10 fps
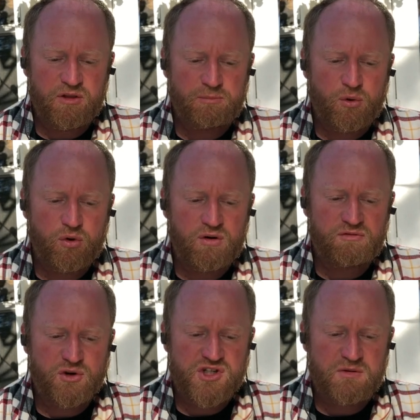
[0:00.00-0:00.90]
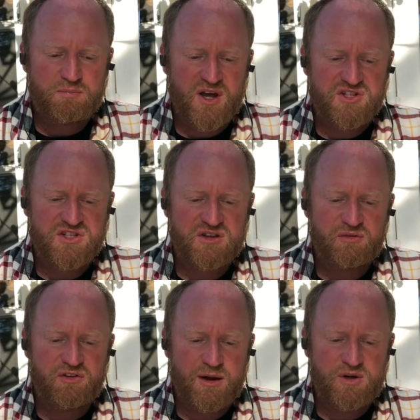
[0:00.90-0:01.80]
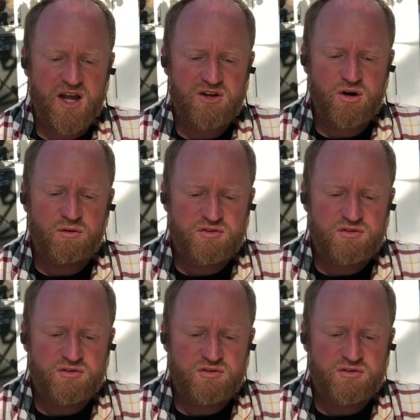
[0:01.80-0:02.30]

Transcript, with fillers: the poor unfortunate peasants and their family had no